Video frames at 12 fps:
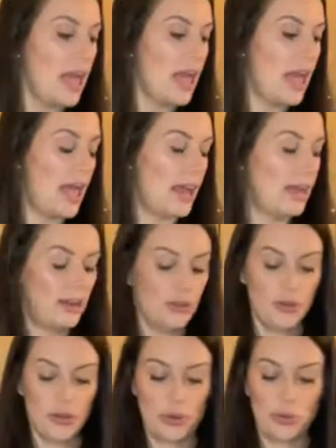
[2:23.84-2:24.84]
And
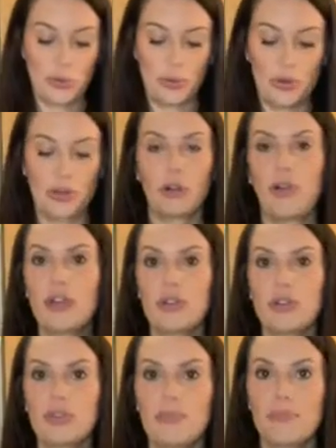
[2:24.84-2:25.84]
so we're gonna grind
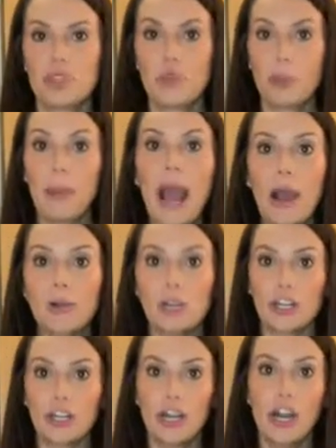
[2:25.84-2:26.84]
those up into a
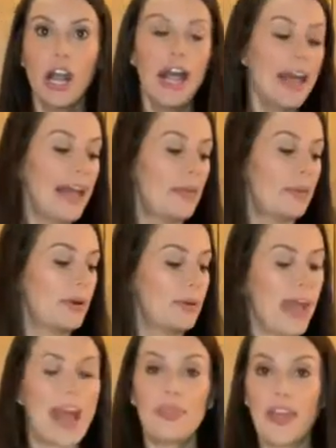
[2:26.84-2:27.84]
powder, and we're gonna
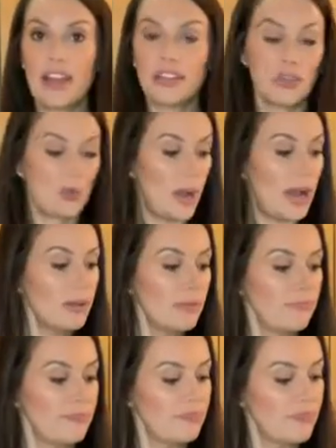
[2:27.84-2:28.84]
add that as well.
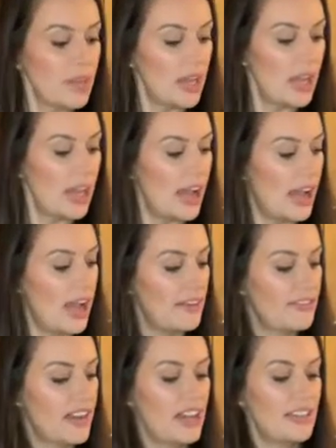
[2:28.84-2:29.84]

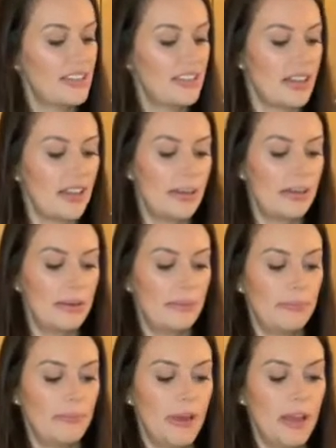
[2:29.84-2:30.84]
I've got
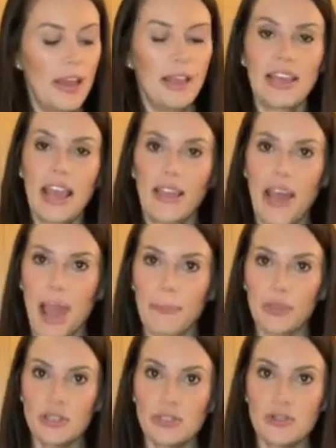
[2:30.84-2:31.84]
some gala
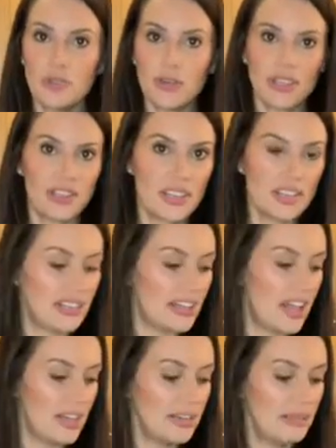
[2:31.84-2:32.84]
apples with the skins
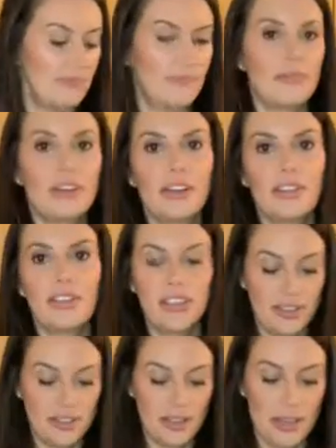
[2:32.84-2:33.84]
on. If you
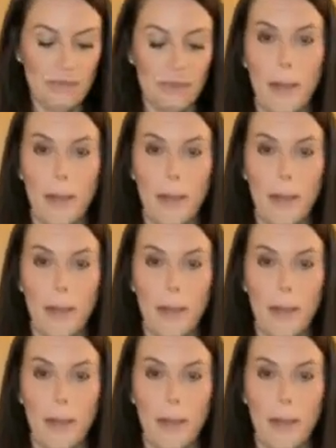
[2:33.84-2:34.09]
can see that.